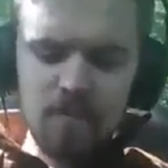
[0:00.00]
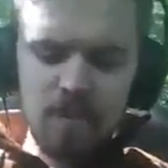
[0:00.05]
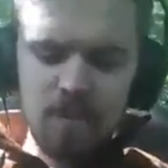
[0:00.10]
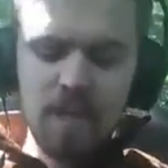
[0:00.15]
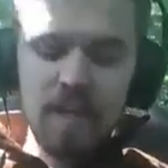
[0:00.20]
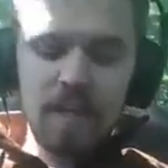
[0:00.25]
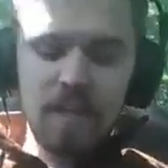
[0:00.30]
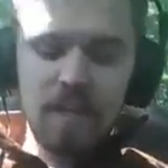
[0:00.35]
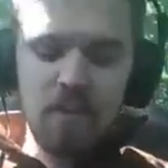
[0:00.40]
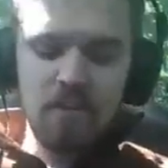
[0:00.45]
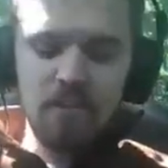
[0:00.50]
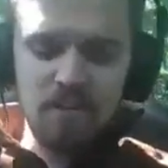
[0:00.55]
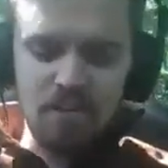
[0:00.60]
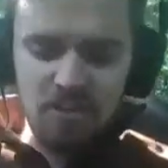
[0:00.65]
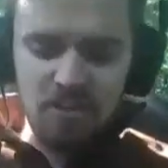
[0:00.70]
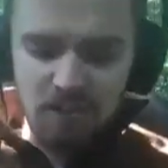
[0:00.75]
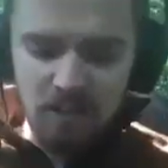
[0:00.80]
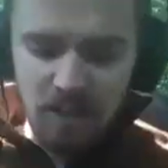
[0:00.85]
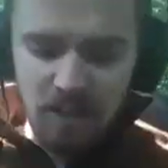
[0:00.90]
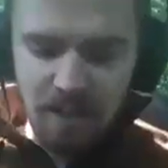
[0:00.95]
and I know this
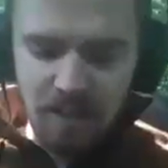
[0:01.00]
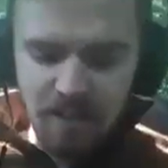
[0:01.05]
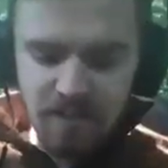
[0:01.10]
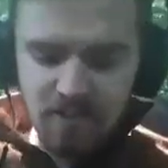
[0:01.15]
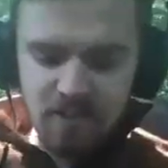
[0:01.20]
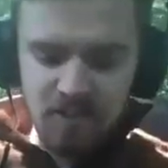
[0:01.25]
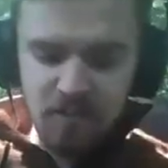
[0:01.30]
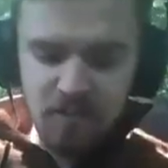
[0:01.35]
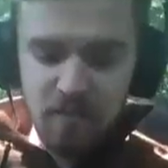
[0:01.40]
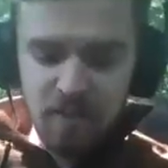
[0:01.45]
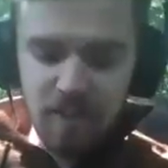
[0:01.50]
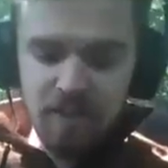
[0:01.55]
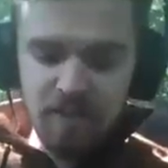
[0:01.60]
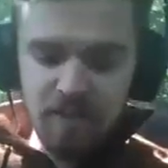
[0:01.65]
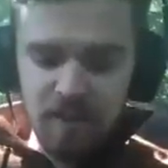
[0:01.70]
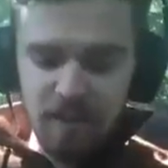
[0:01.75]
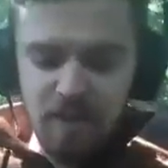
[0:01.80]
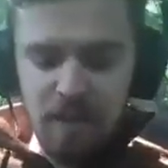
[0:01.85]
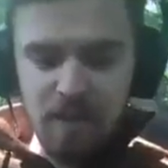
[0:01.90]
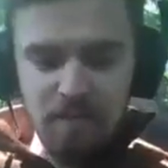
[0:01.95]
is a long answer, but
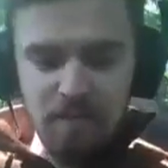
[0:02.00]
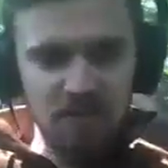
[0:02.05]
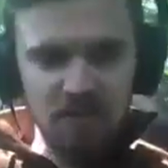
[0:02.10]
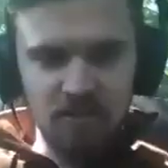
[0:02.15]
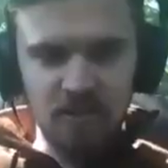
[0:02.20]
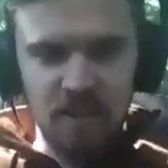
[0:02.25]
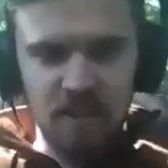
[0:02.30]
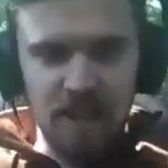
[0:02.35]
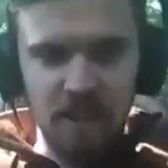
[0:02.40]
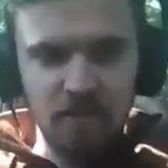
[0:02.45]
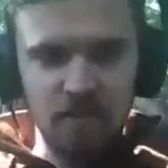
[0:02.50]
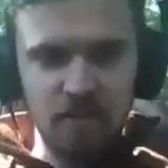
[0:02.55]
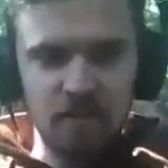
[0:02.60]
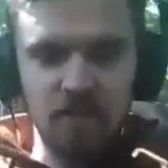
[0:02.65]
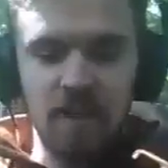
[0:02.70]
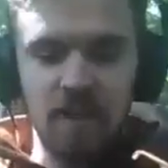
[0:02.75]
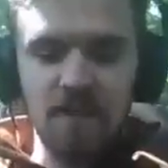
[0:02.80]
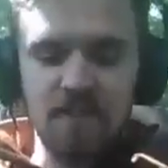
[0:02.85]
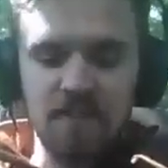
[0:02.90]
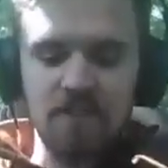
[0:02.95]
I'm just laying out the
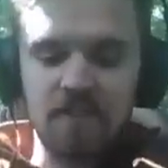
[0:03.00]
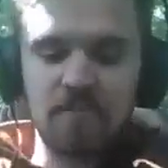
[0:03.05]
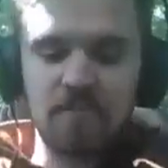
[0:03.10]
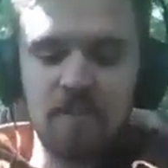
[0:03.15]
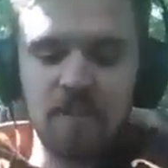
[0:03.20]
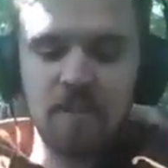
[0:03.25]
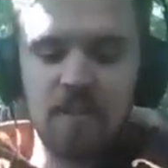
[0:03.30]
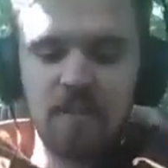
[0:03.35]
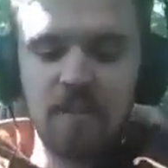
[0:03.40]
whole case here. But